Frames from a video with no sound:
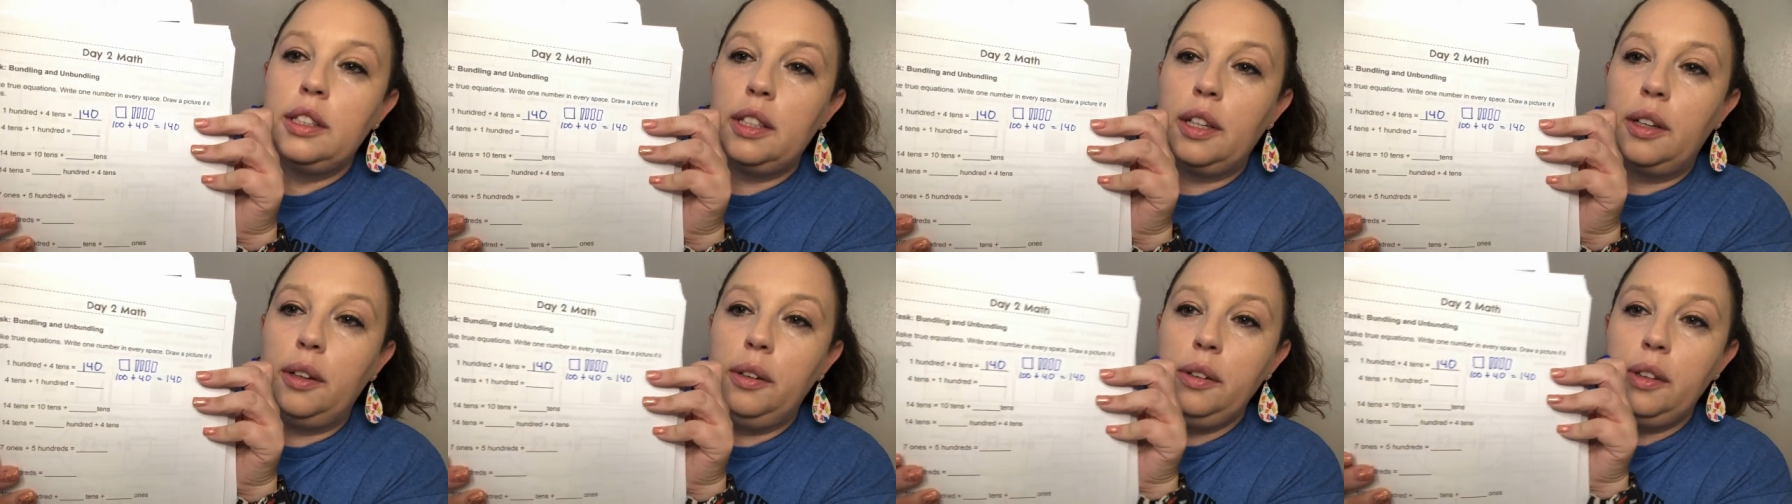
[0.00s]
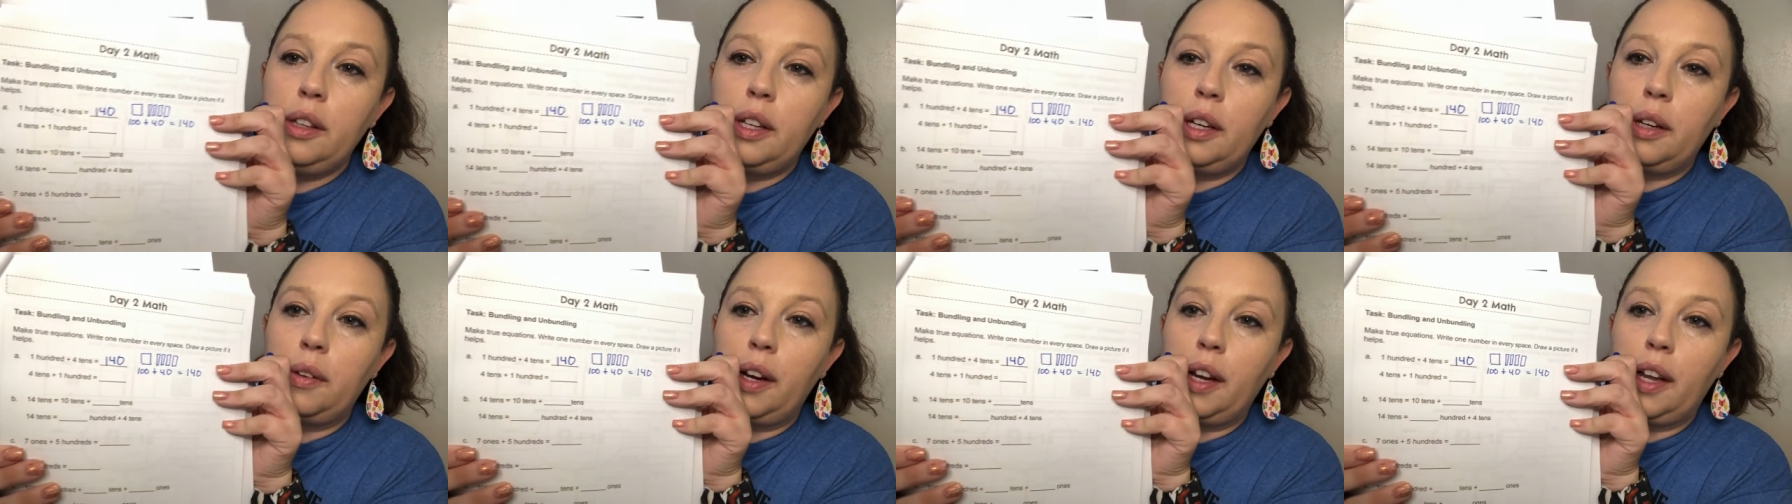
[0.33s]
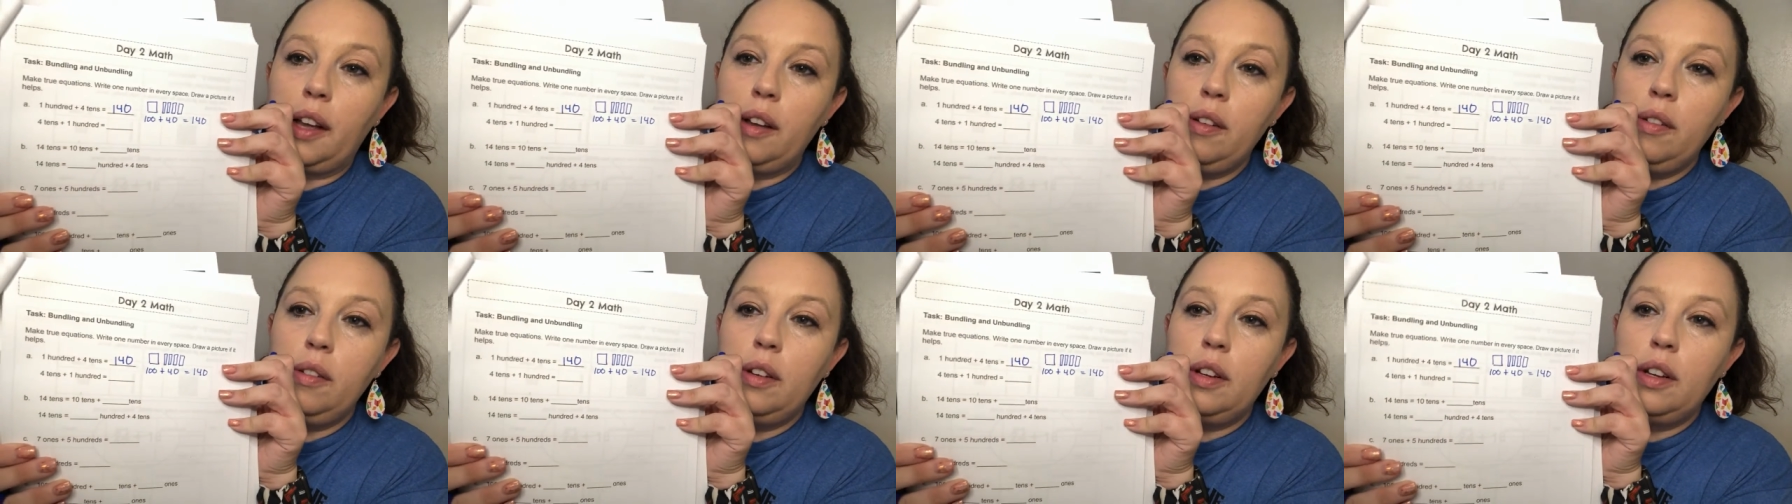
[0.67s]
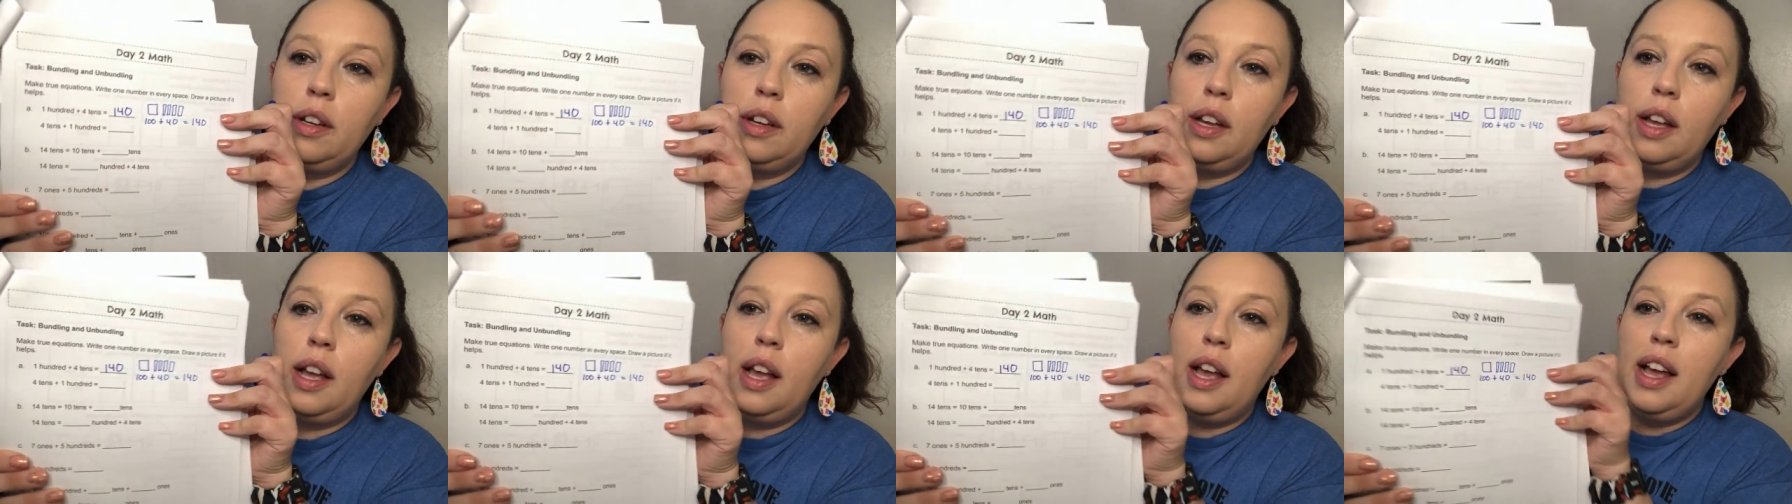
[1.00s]
So there we go.
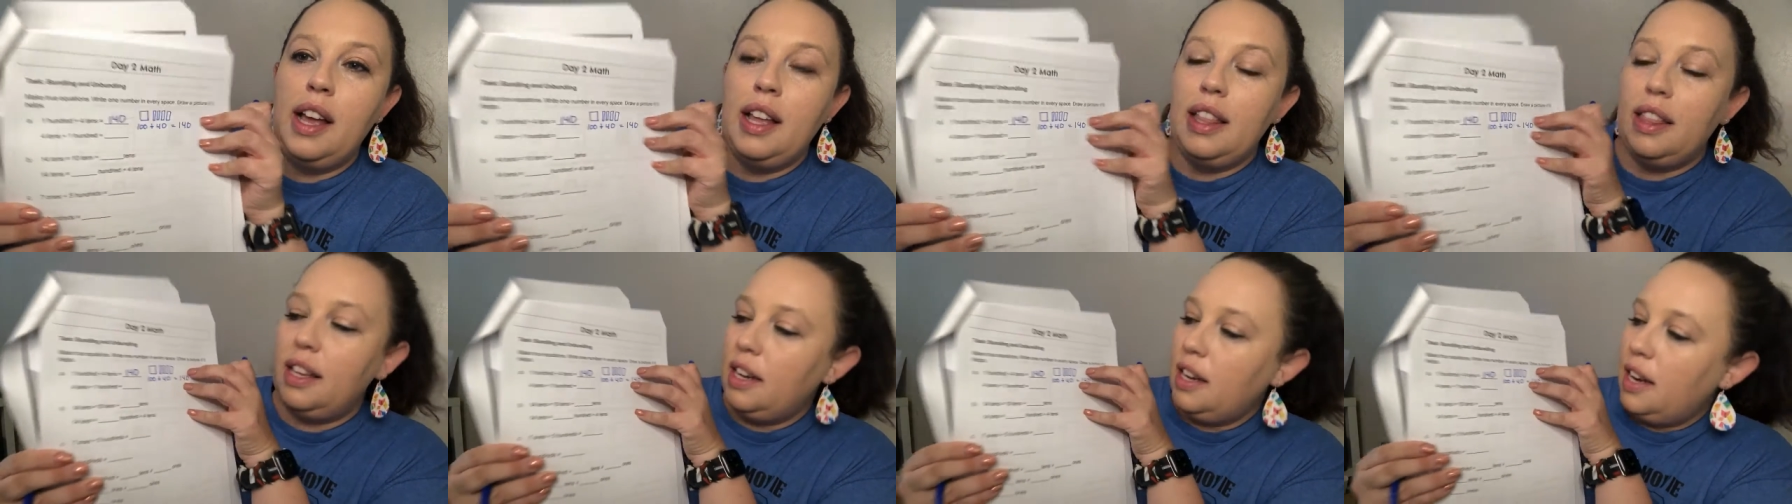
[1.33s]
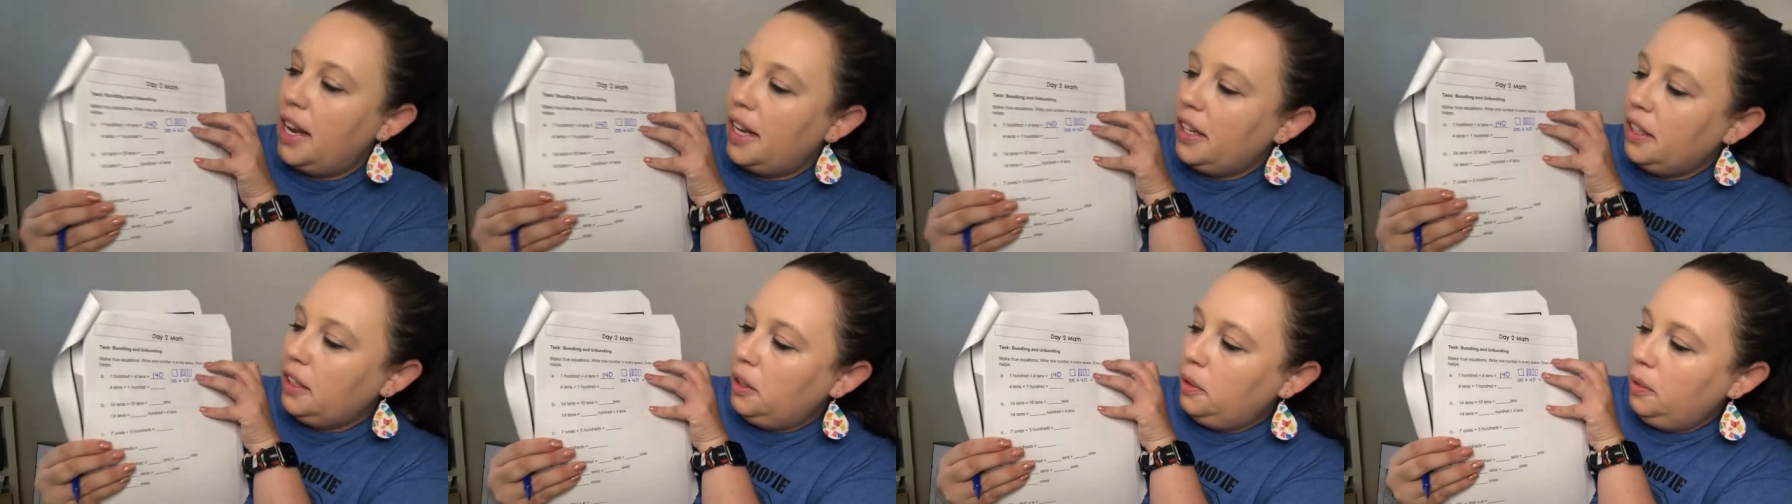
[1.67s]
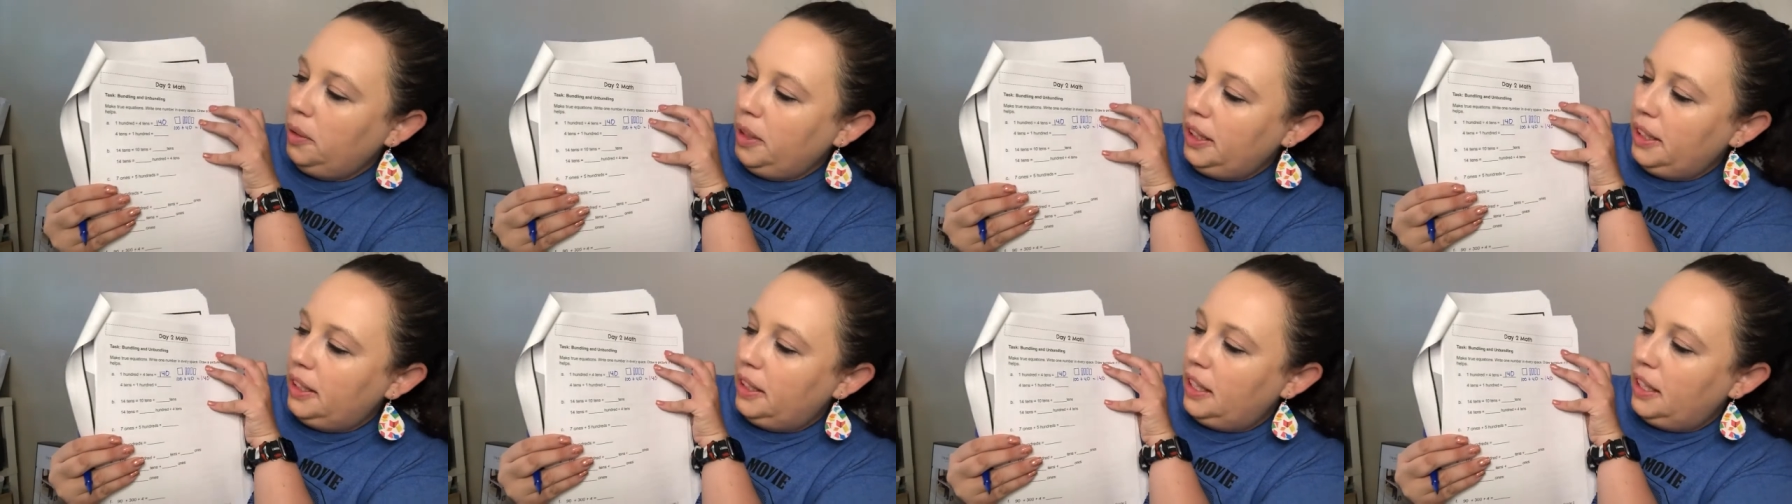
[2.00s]
The next one